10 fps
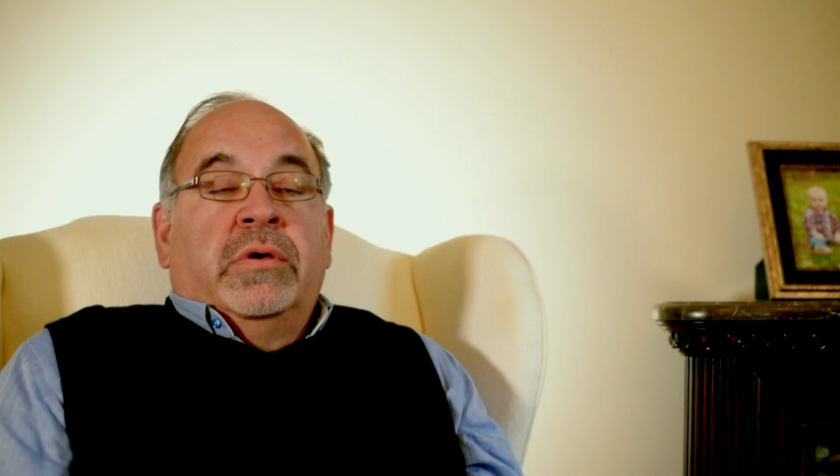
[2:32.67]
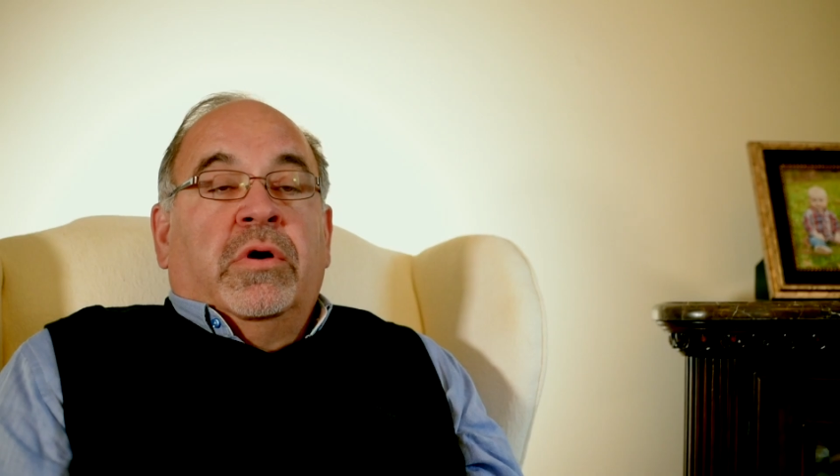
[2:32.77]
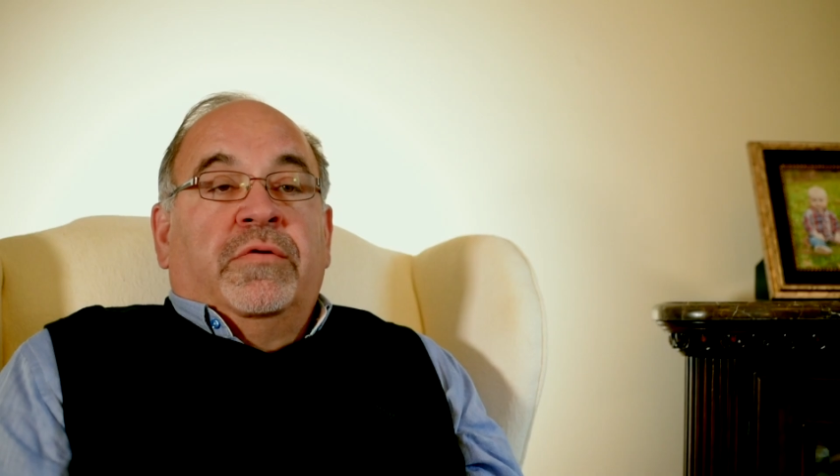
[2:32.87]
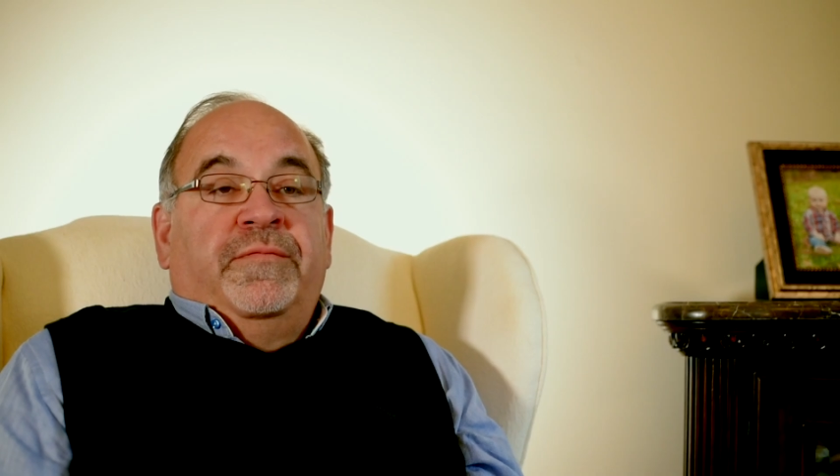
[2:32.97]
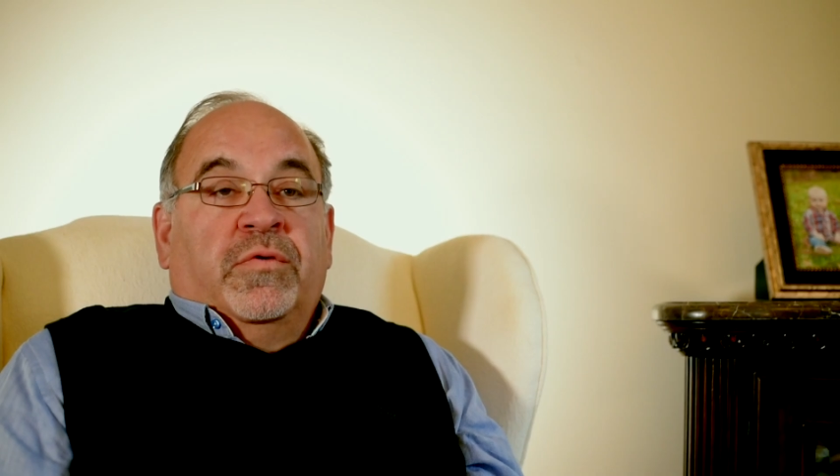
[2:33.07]

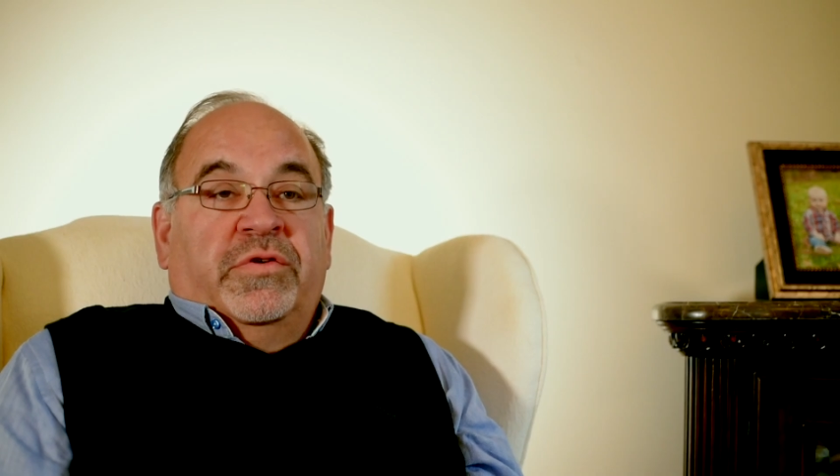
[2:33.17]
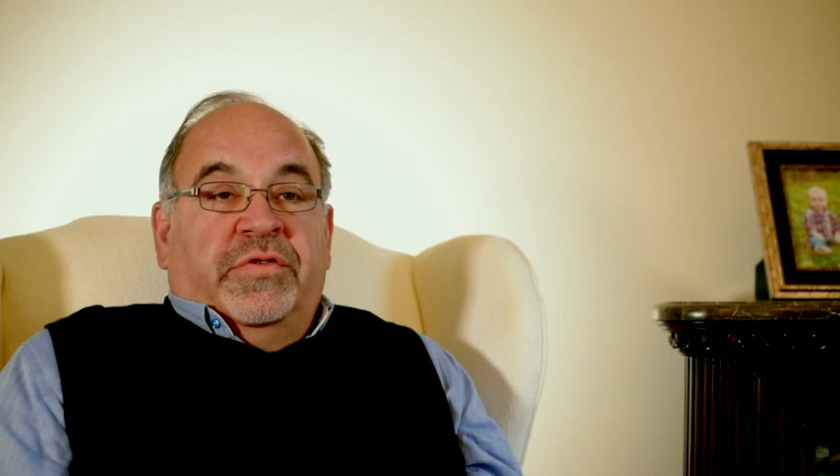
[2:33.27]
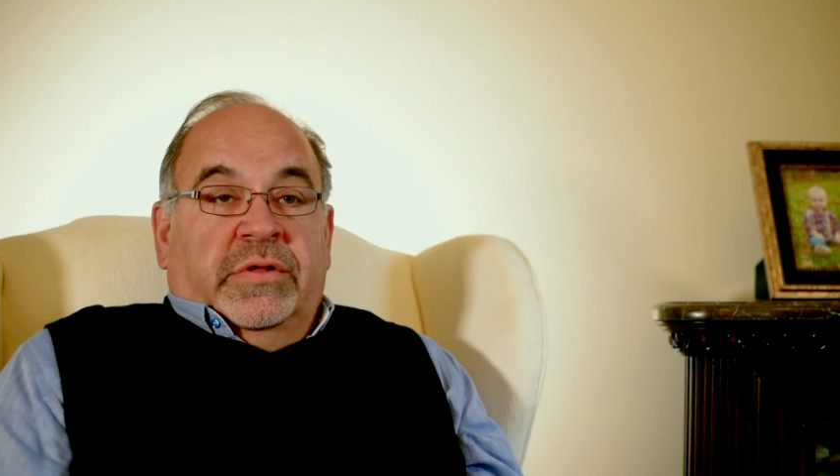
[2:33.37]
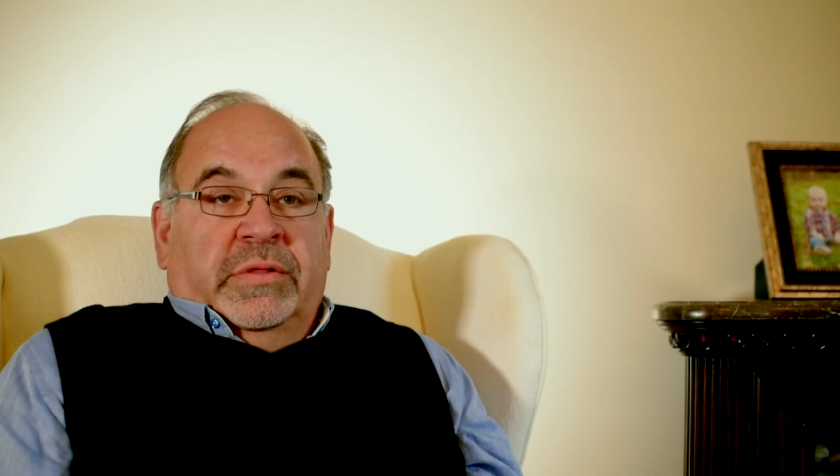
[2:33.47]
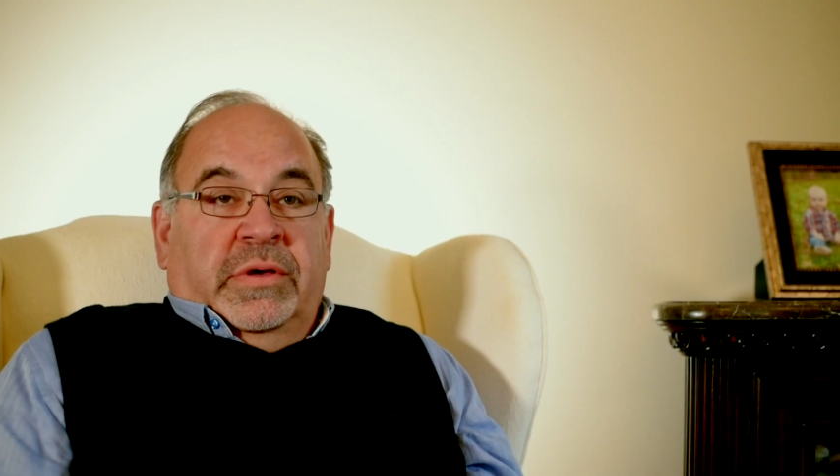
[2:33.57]

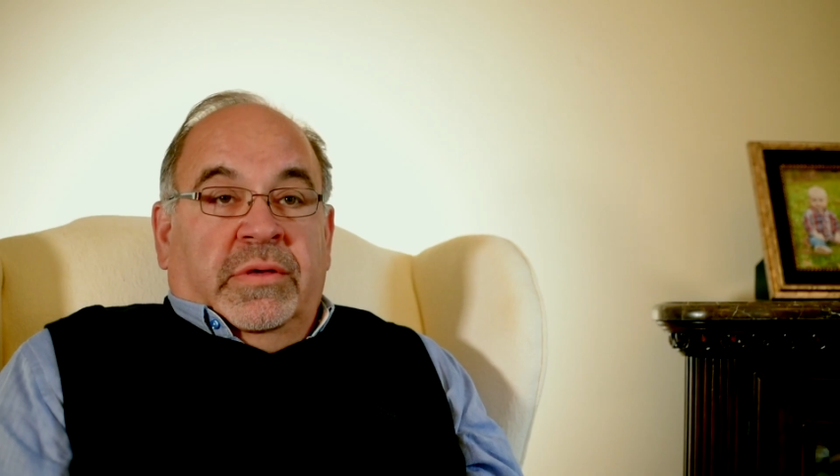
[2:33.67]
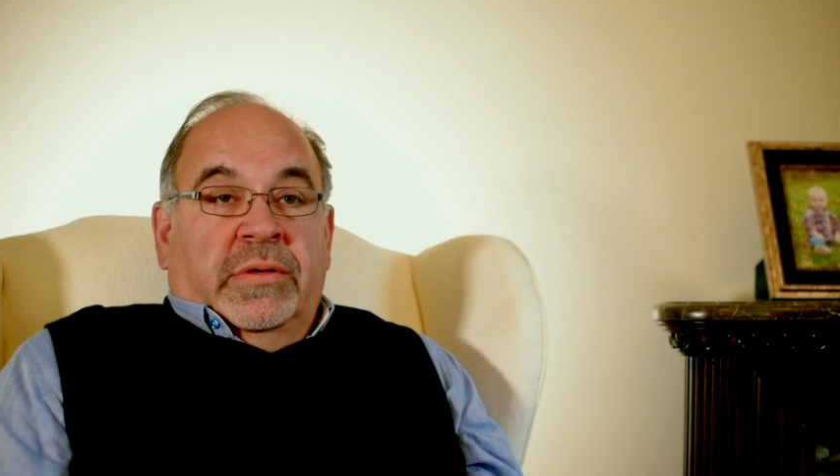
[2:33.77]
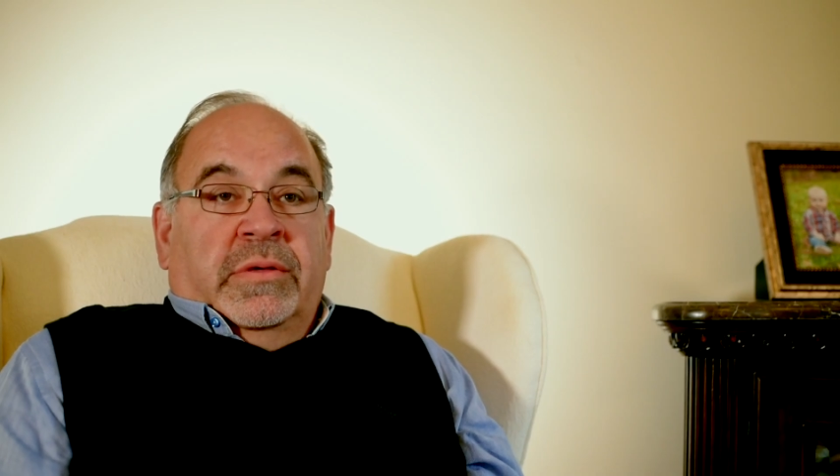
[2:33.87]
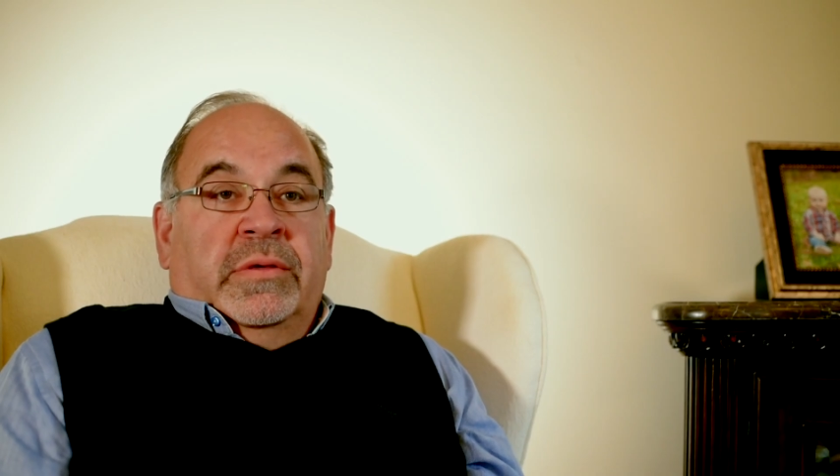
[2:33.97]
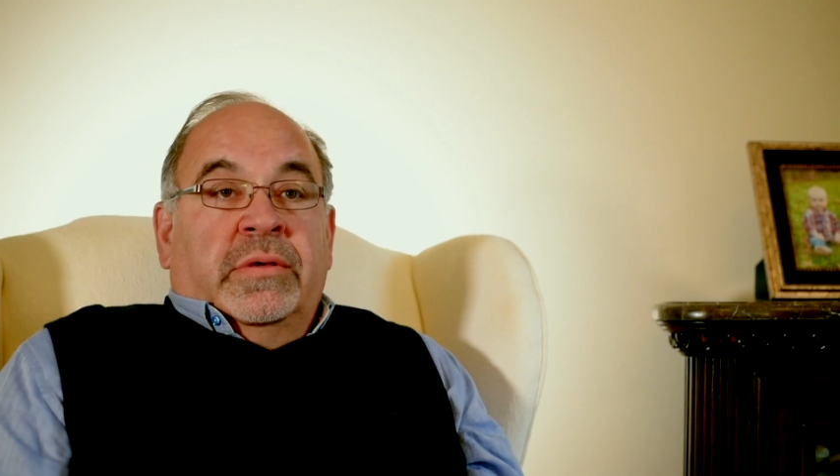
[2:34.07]
Unfortunately,
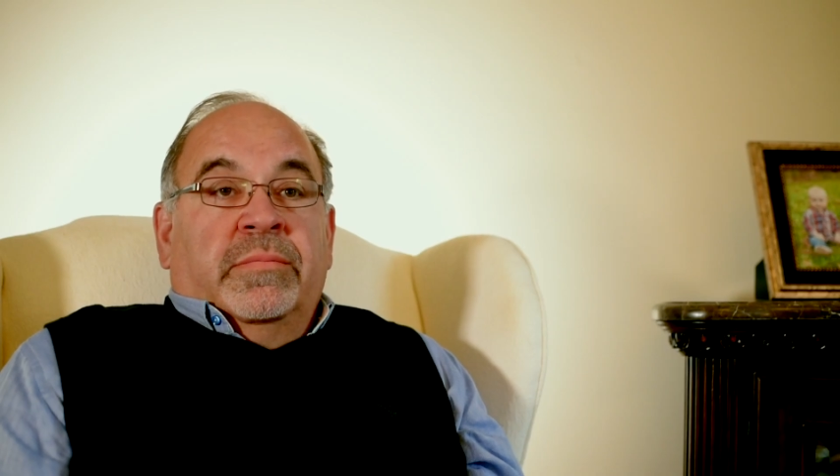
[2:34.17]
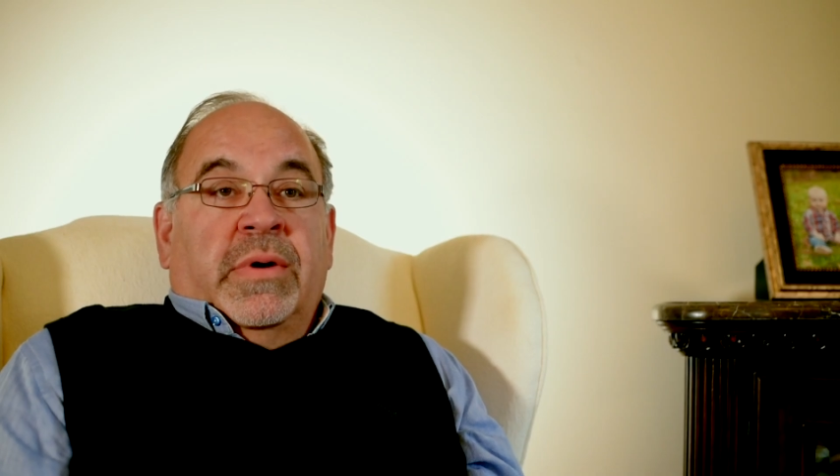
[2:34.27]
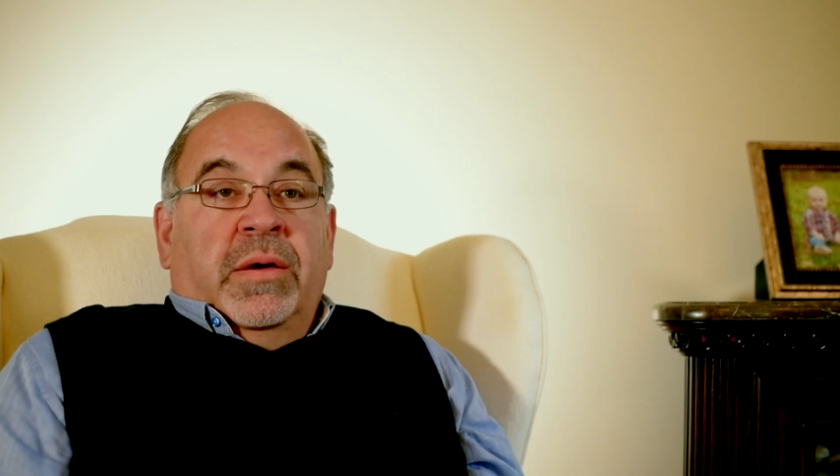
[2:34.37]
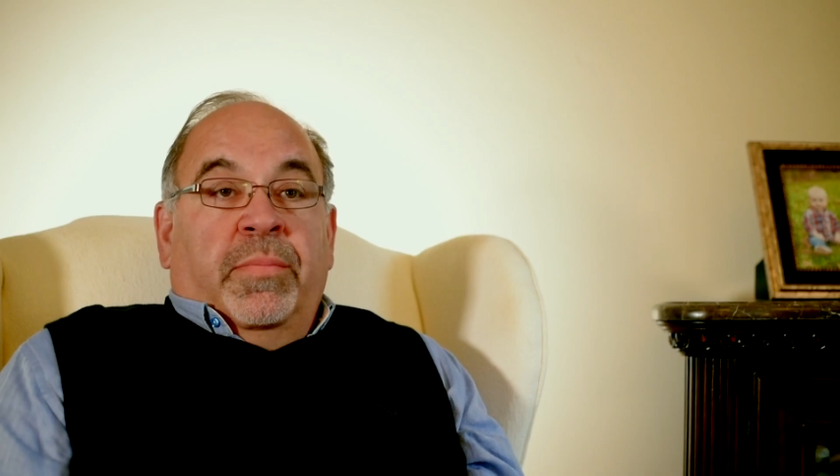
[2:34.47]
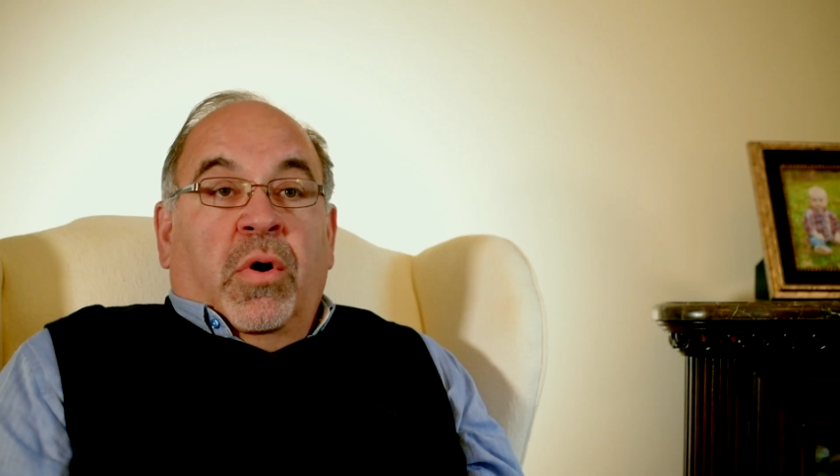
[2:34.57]

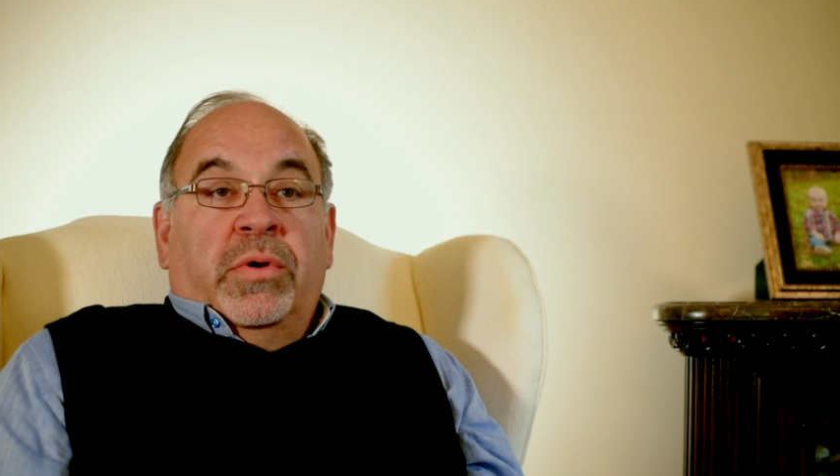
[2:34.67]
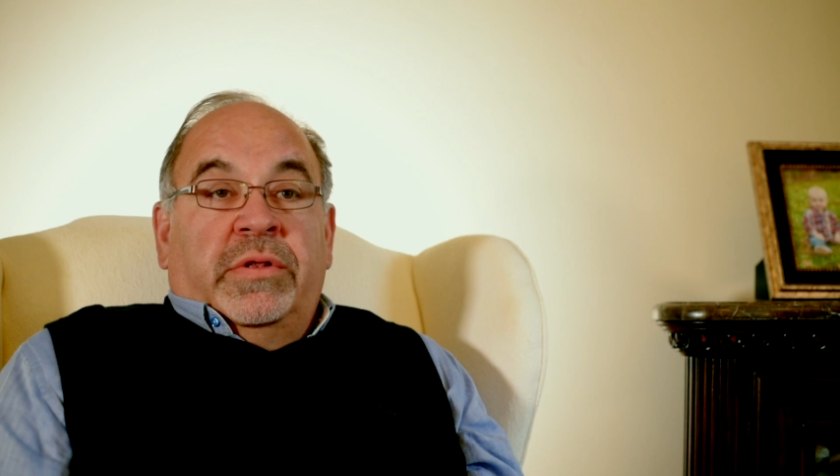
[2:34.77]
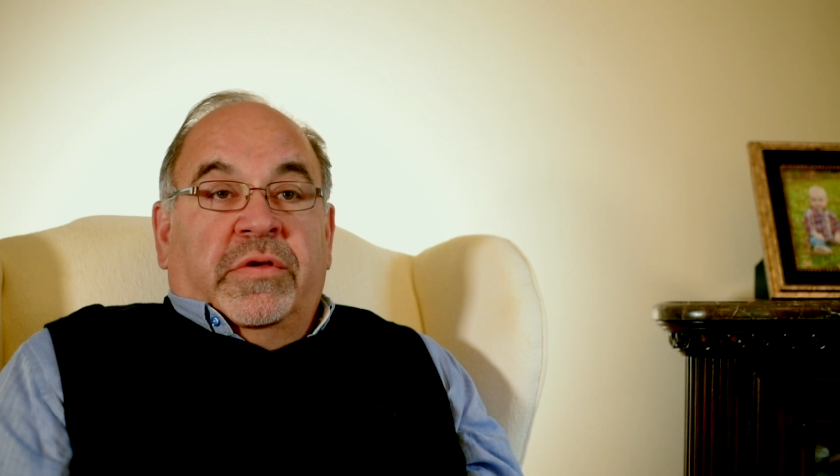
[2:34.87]
my opponent